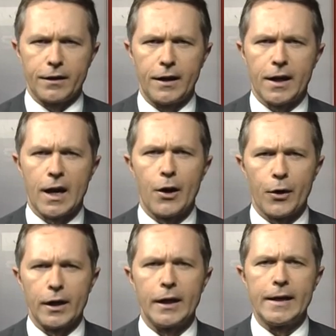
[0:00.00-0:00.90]
that they're
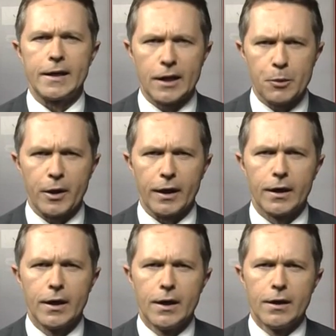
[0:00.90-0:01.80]
currently keeping.
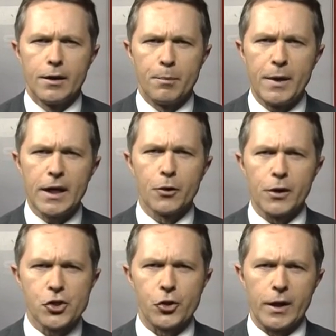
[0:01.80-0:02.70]
The bigger
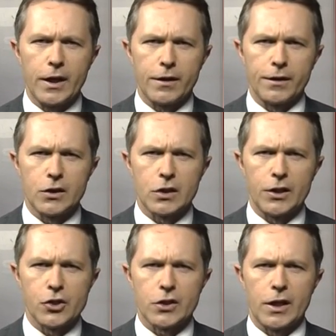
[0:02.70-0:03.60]
issue here that this
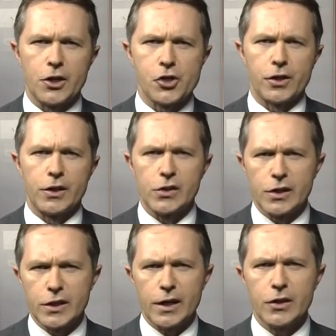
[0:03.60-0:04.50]
legislation is
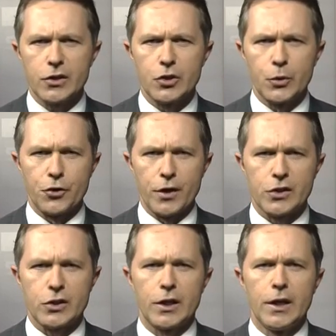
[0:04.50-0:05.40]
intended to
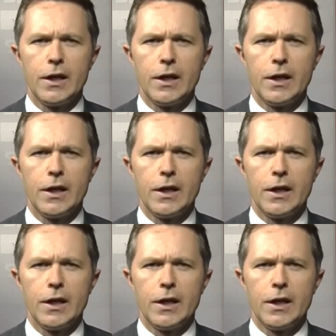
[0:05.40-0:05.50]
address